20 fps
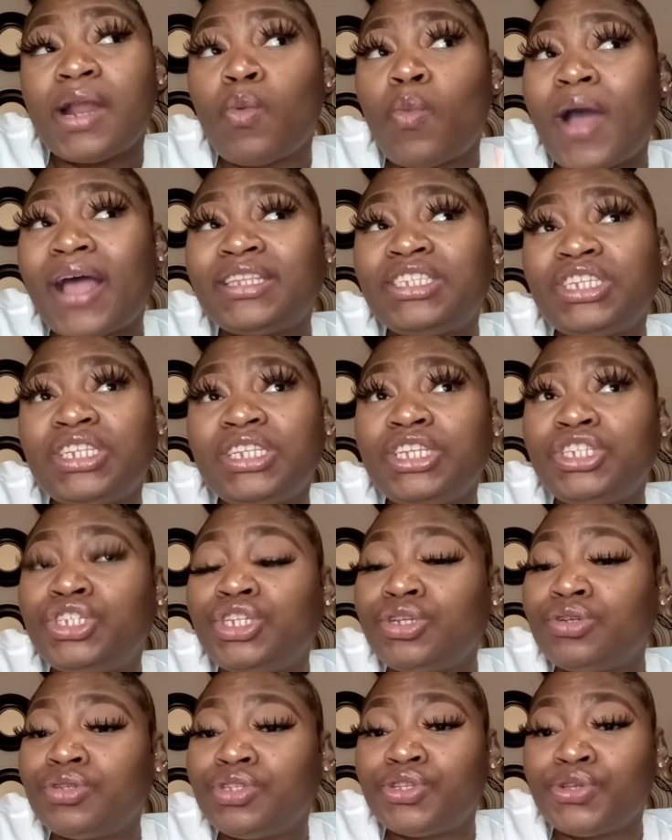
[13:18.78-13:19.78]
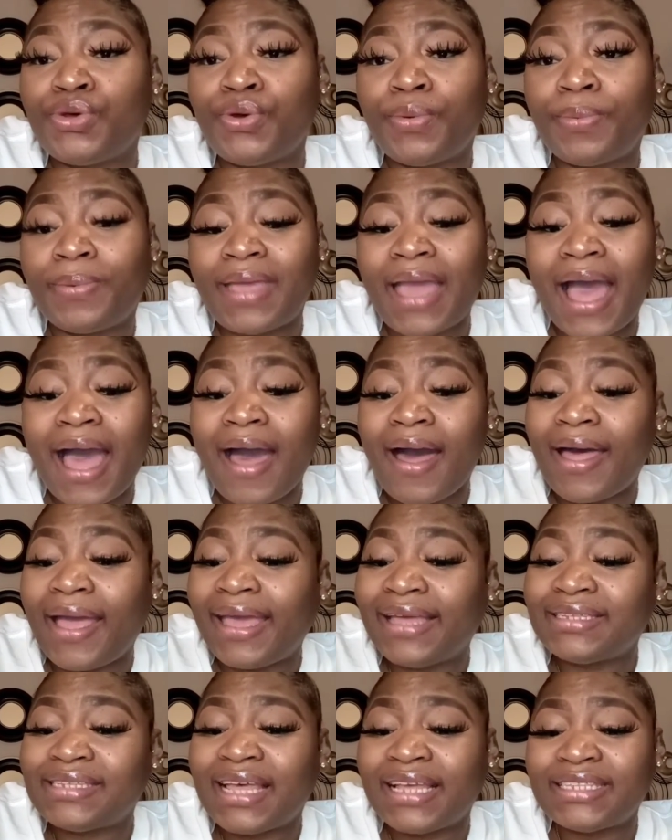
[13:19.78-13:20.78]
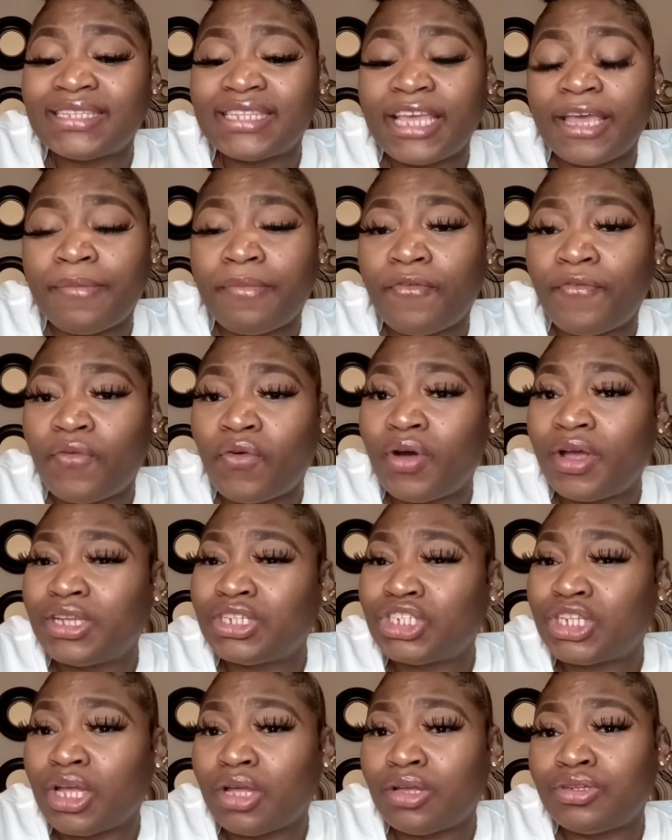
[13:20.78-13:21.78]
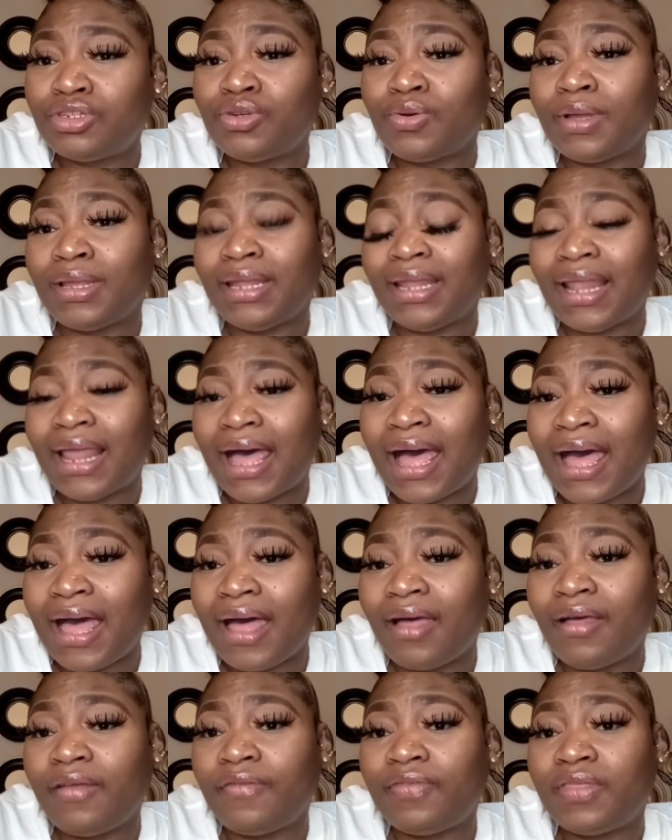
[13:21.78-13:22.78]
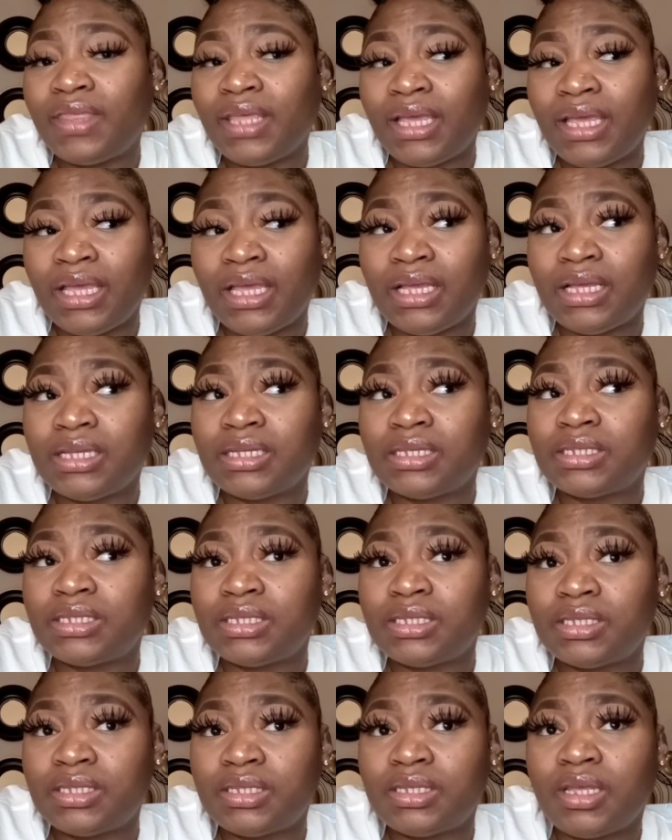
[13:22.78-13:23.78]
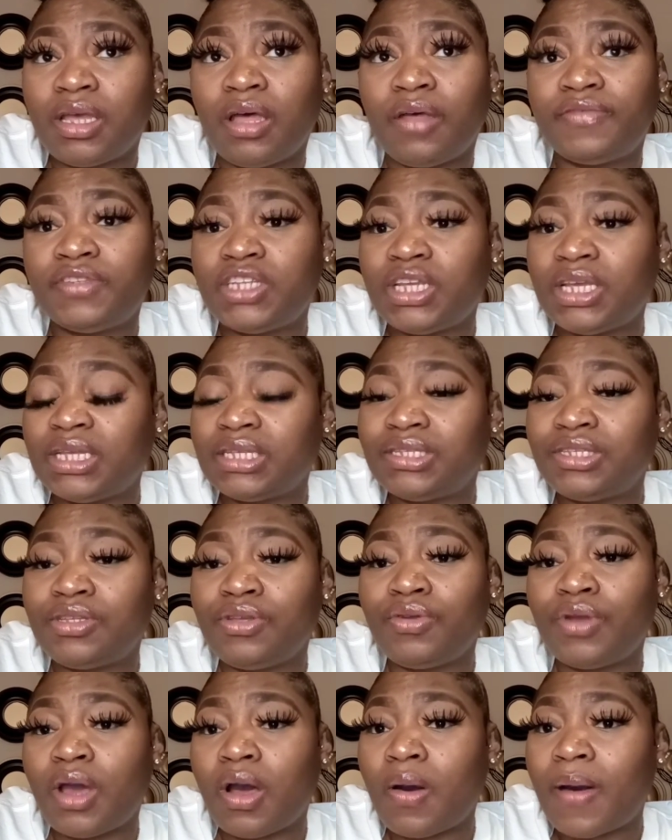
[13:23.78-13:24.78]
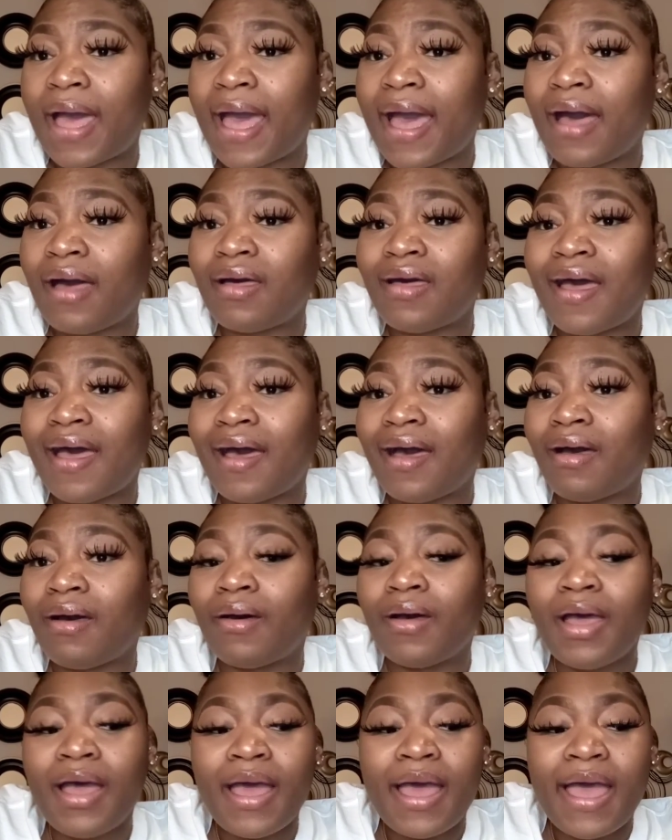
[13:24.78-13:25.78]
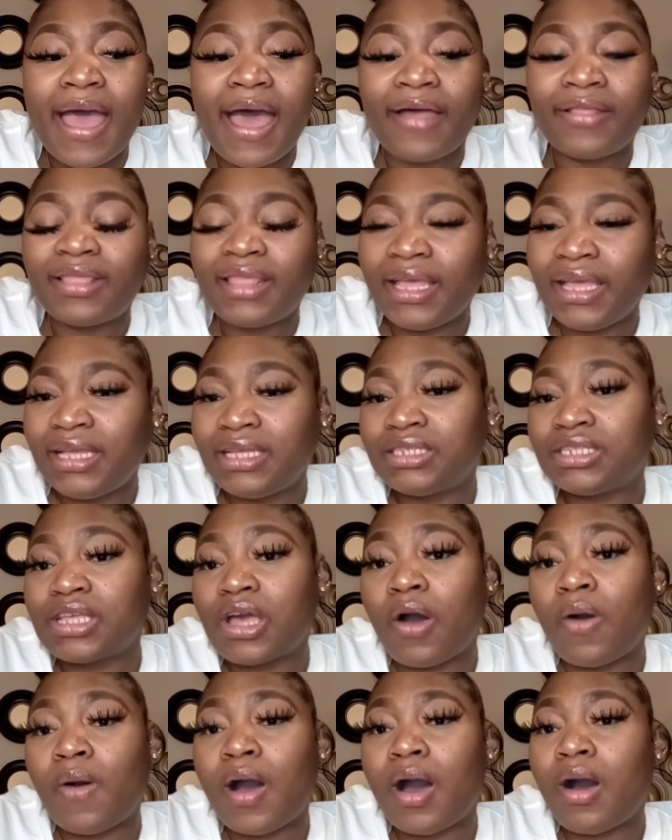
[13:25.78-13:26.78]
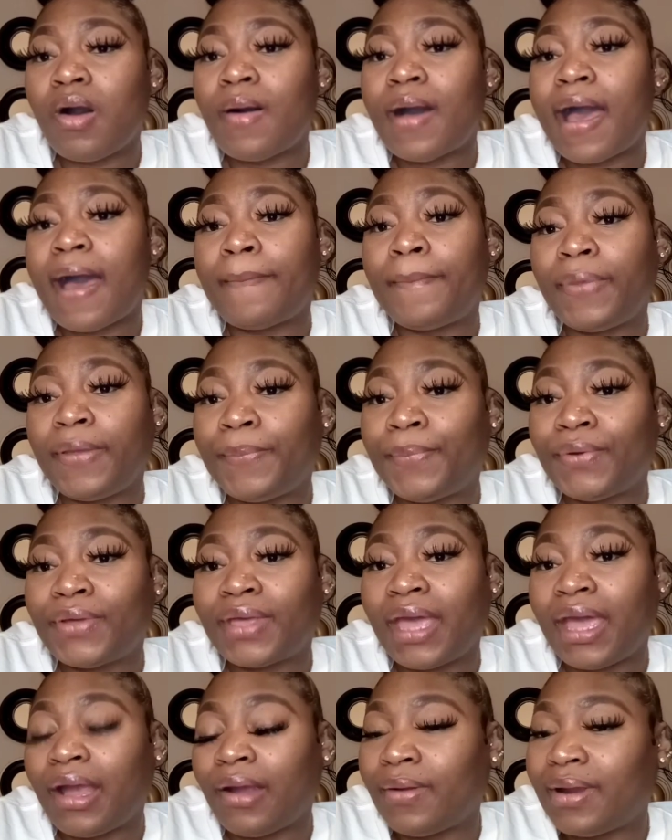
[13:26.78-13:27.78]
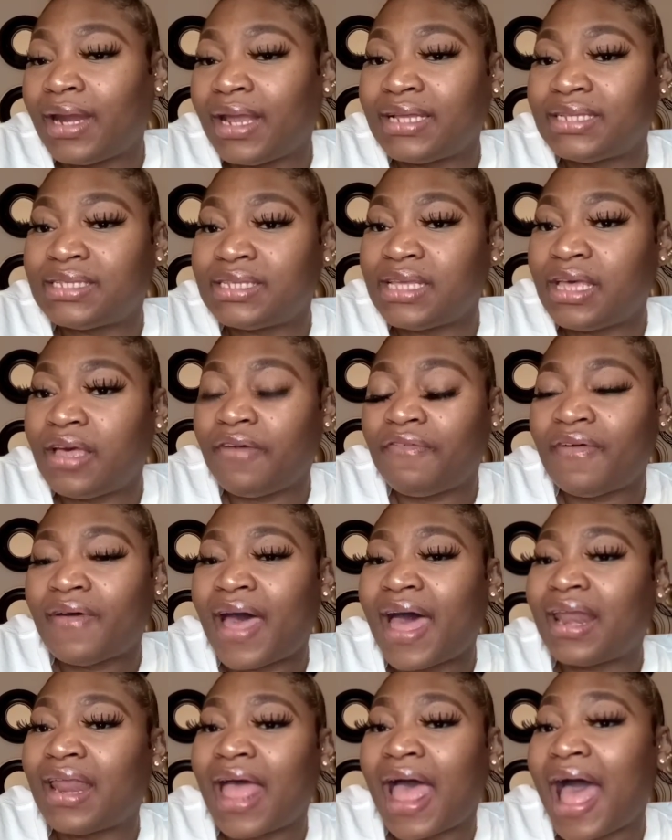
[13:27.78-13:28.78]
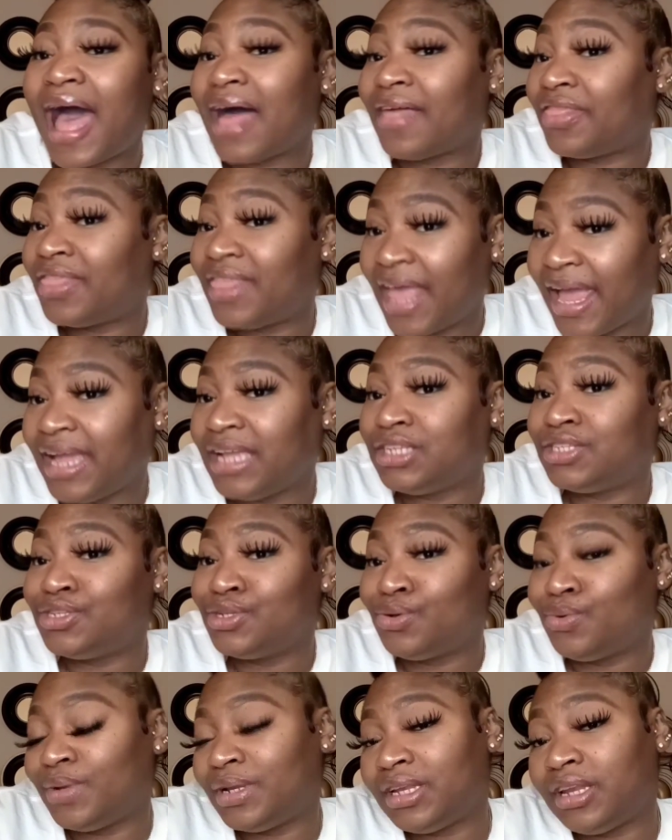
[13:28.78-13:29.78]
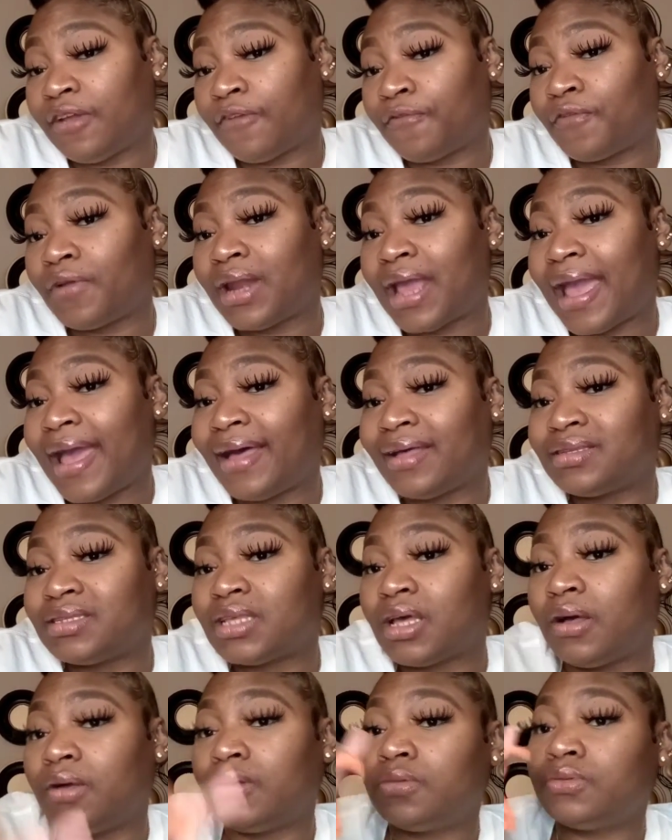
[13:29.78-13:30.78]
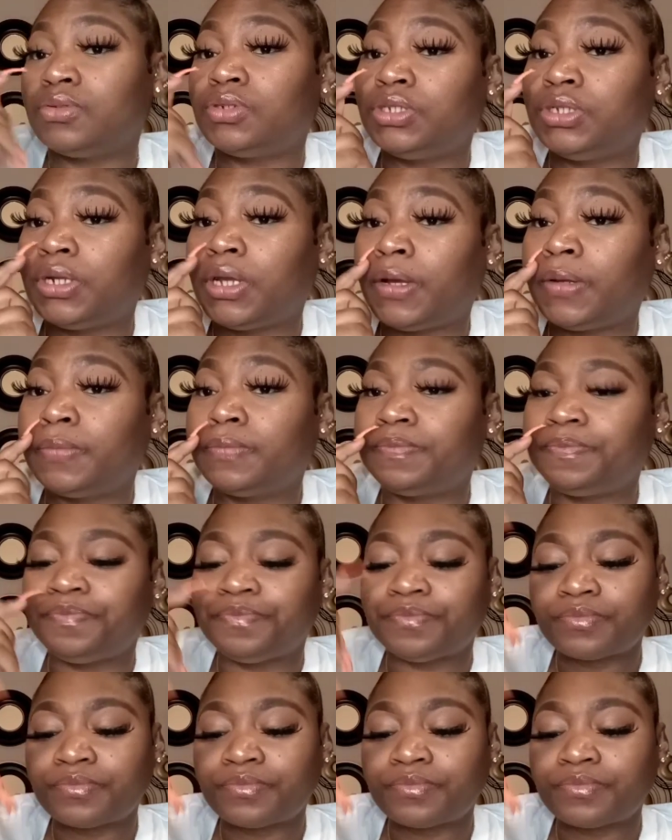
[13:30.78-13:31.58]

Watching this YouTube, y'all, as I said before, it shows you a lot of things of just, you know, how how how things go on, how people carry themselves, how how they do in different households, you know?